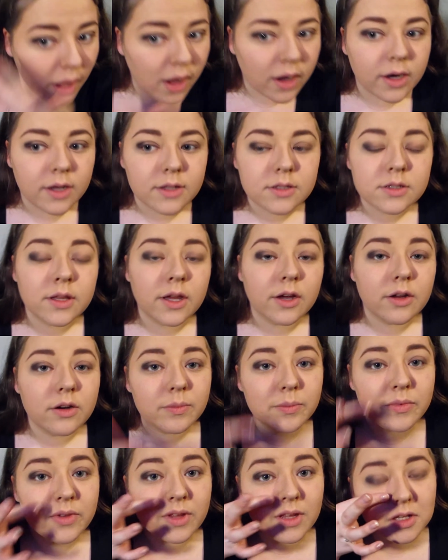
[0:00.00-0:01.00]
Alright, so the outer
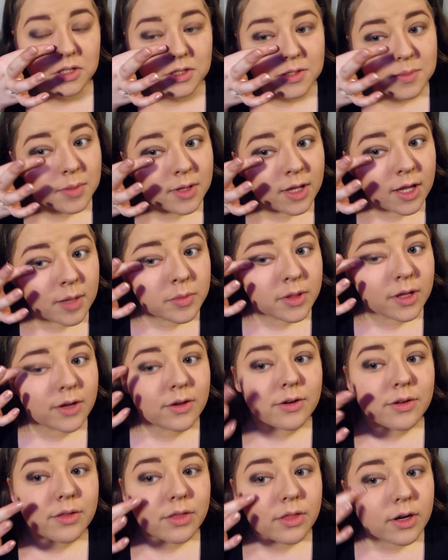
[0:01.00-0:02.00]
B just became the
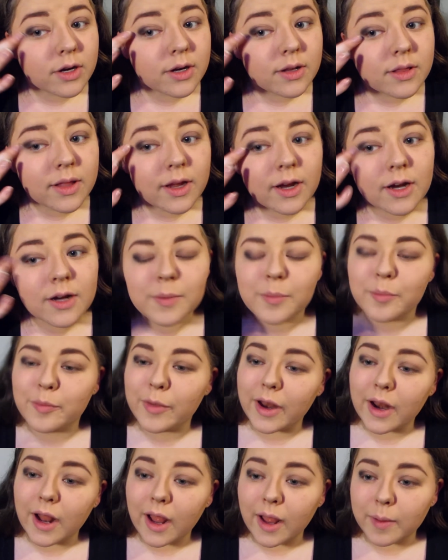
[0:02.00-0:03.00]
outer third there,
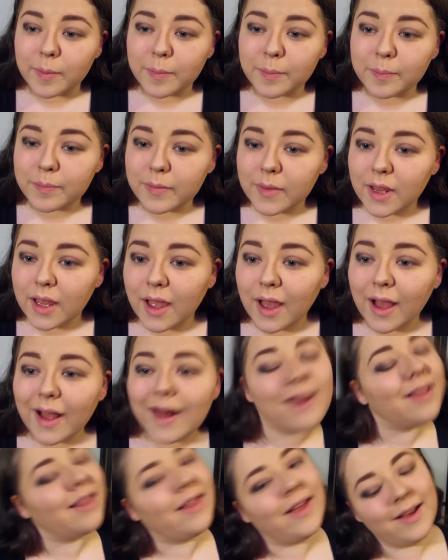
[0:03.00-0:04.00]
but I
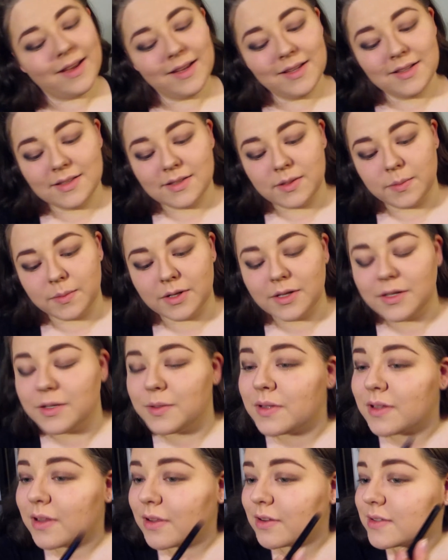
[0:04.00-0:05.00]
kind of like it, so I'm going to do
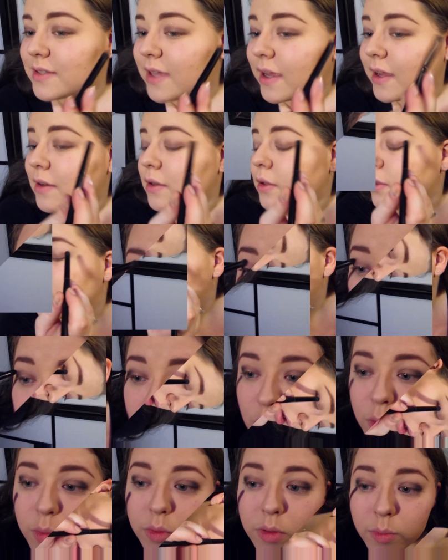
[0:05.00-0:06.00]
it the other side too.
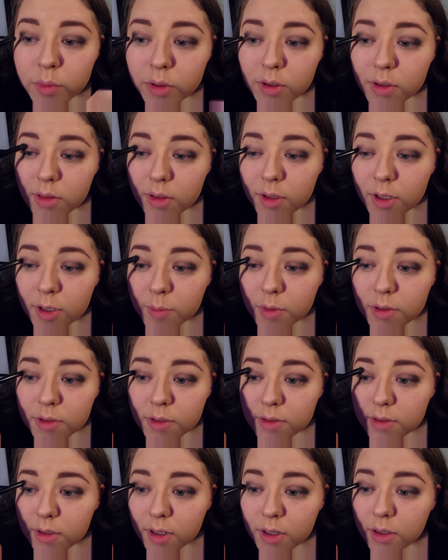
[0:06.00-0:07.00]
One weird thing about
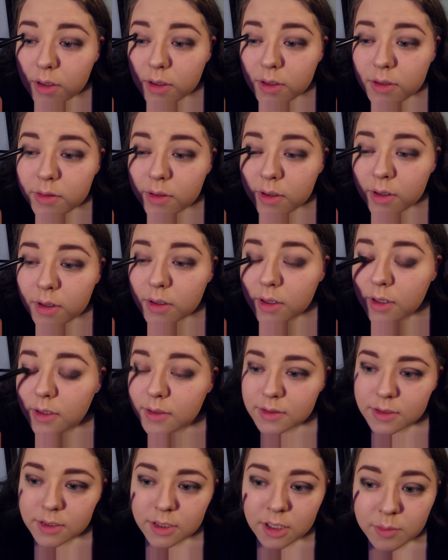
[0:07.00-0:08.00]
this color is that it
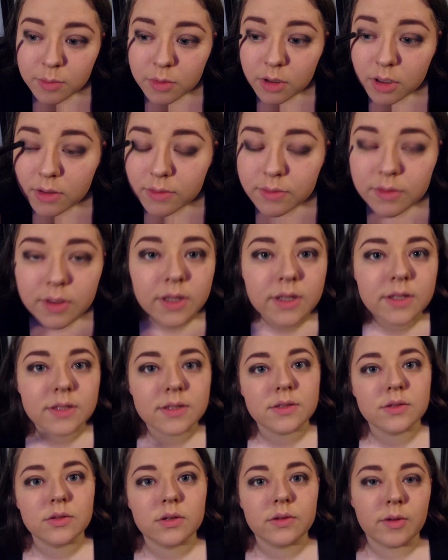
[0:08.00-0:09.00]
tends to come off
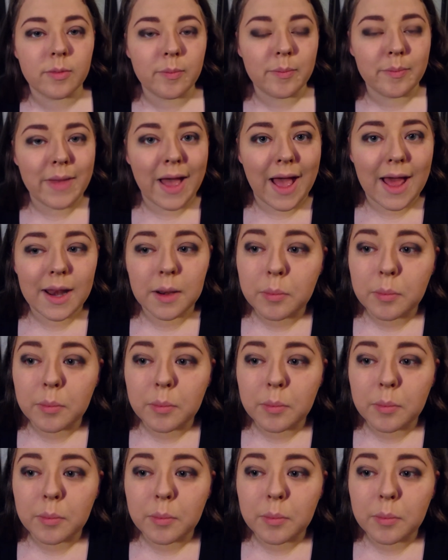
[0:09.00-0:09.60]
as sort of a matte